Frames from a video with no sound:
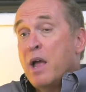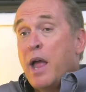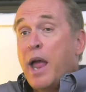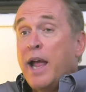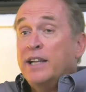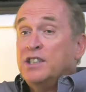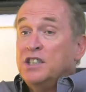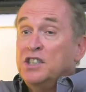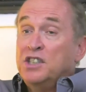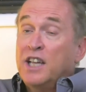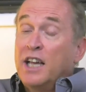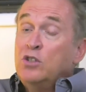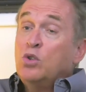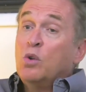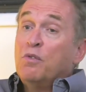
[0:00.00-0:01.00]
It's
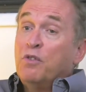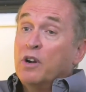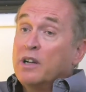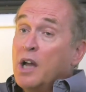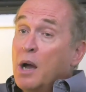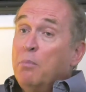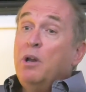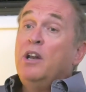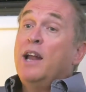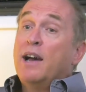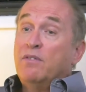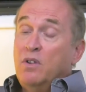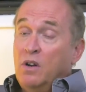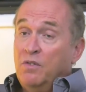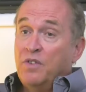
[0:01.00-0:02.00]
essential for a company to have
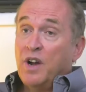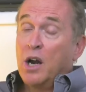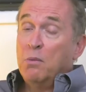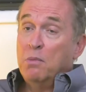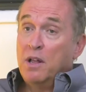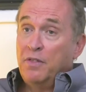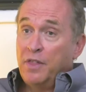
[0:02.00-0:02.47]
an environment